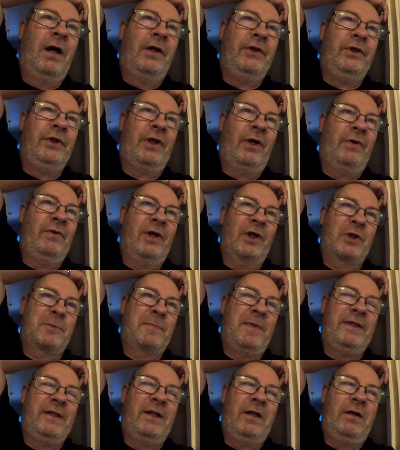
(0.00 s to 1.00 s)
and you don't like
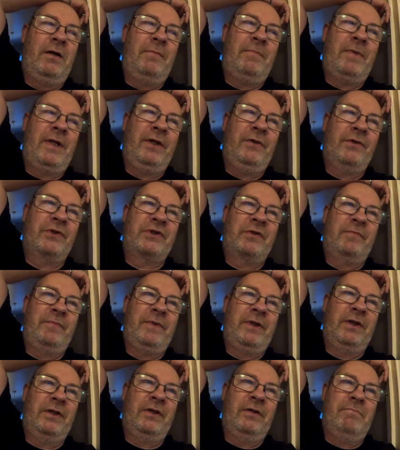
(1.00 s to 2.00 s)
spending a lot of money on
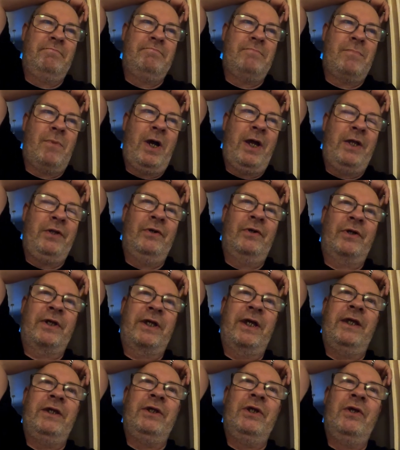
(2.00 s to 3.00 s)
something that might not
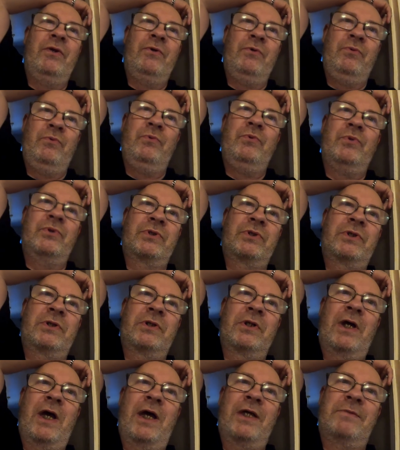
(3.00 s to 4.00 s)
get used
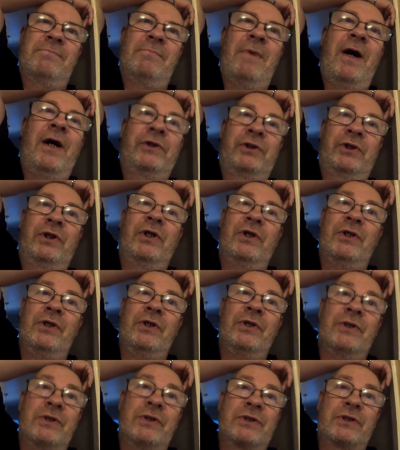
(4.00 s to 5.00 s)
as much
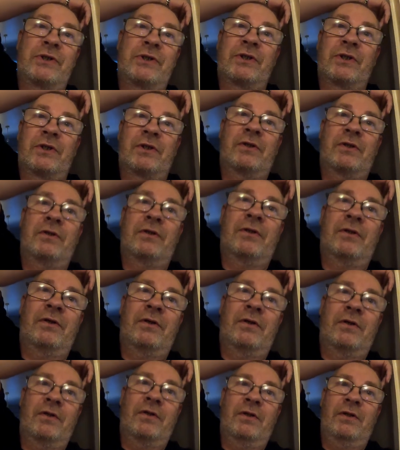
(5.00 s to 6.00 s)
as
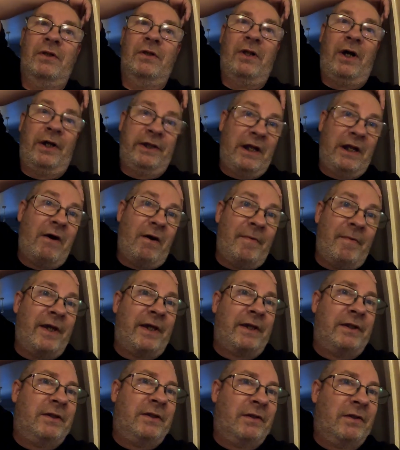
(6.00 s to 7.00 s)
like, you know what
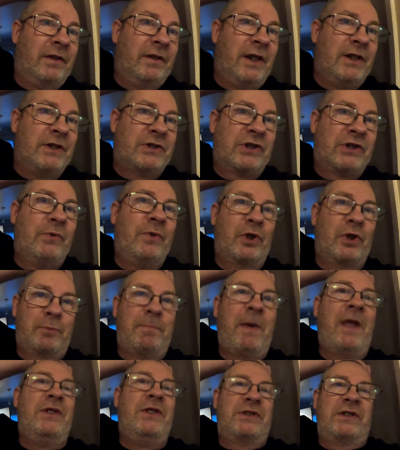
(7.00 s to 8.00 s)
I mean? Yeah. It's too
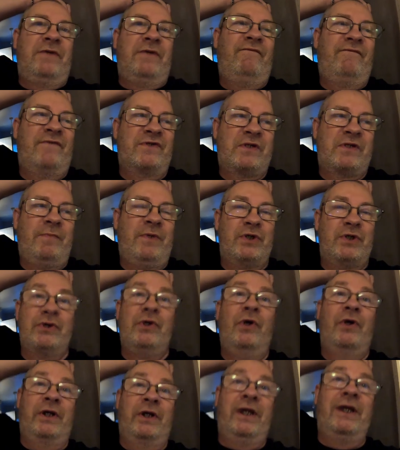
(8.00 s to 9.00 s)
expensive for something that's
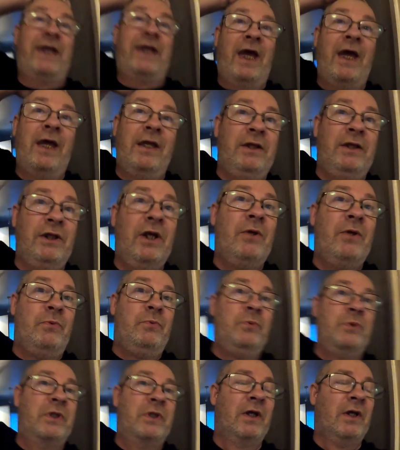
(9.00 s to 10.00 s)
not going to get
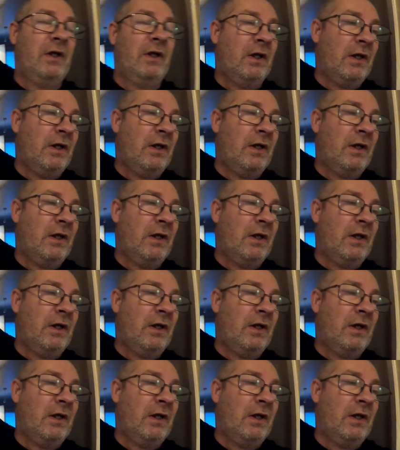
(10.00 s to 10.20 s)
used.